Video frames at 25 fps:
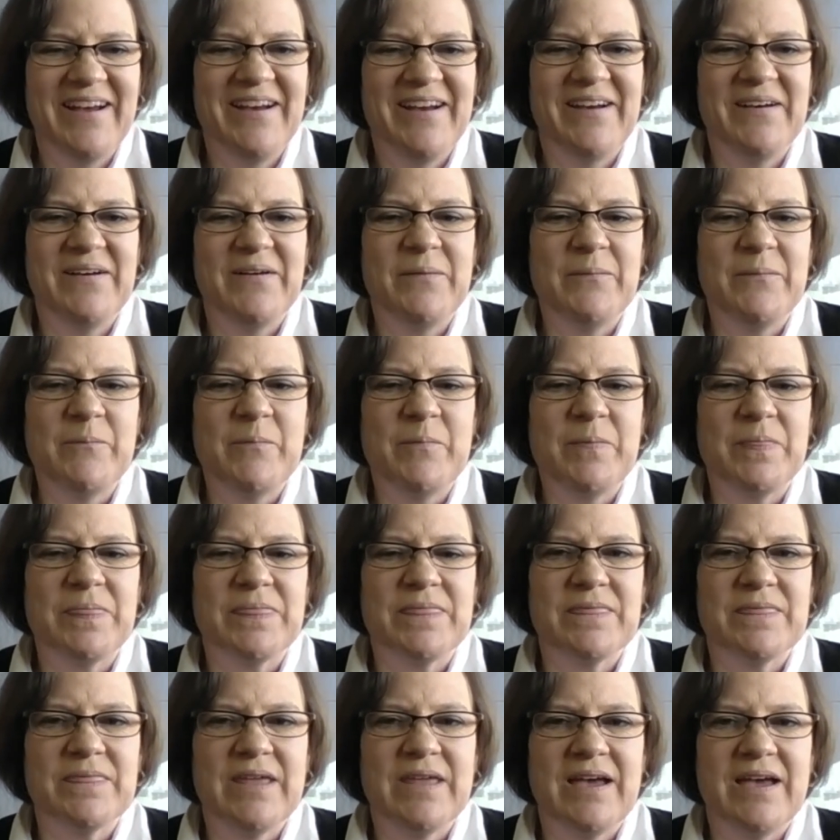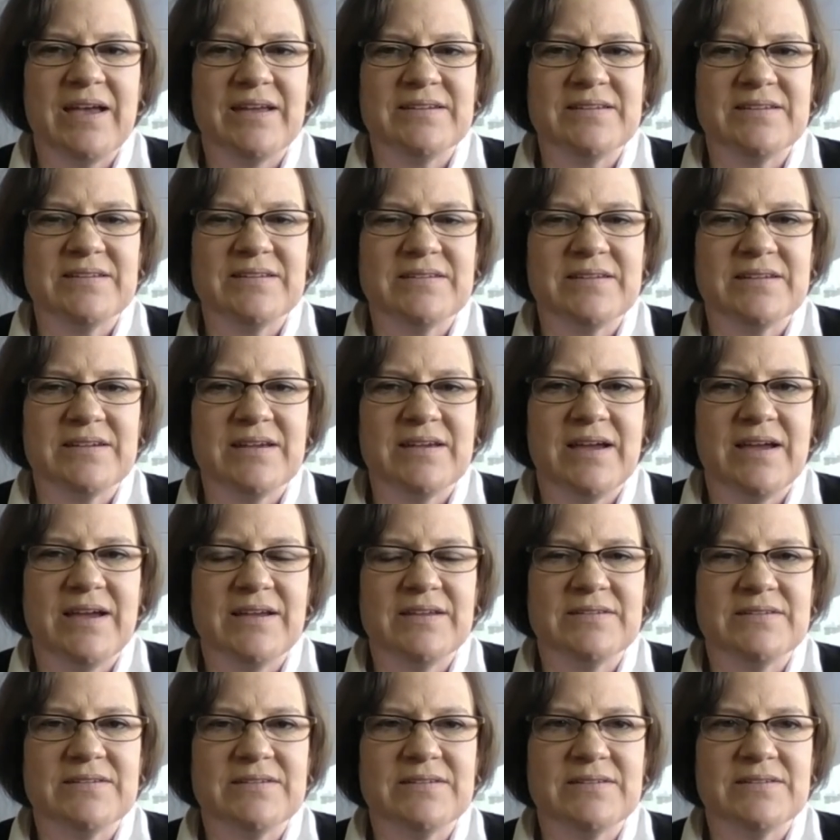um, that
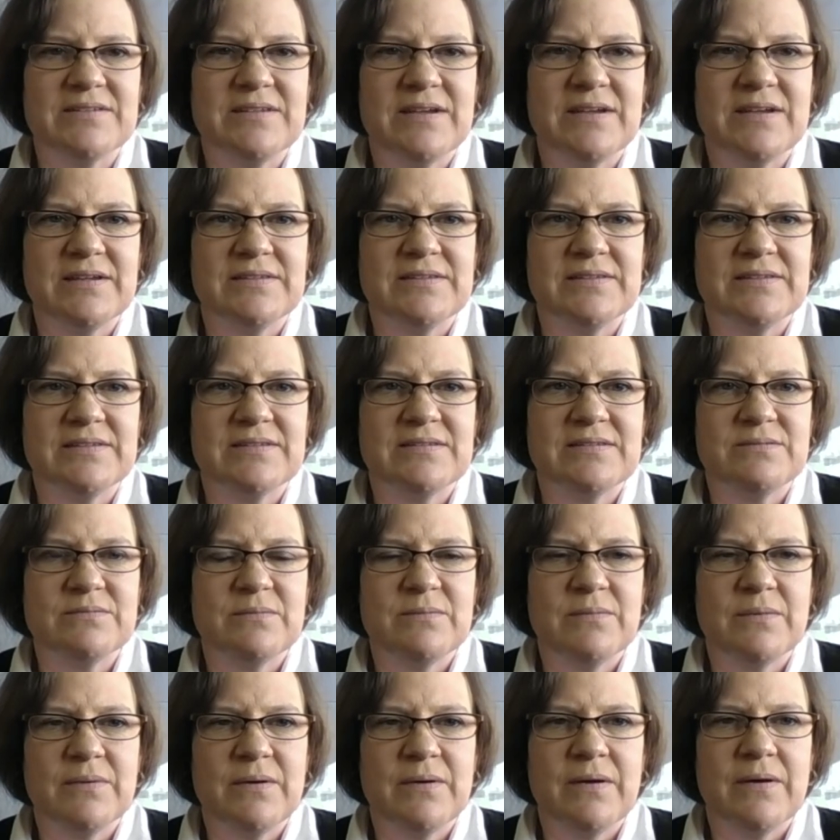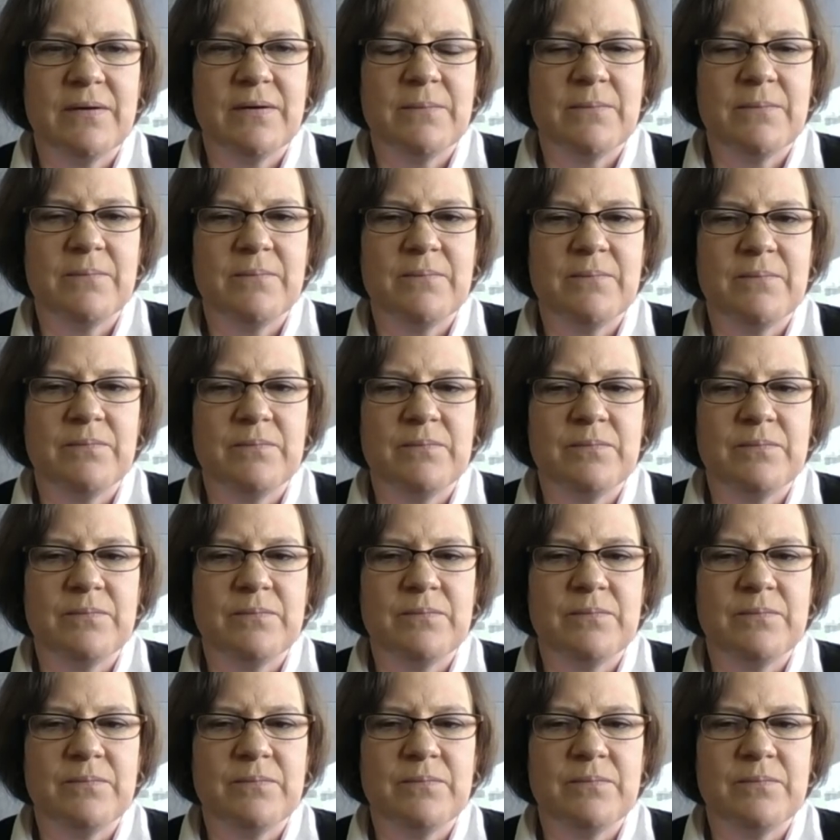has has um,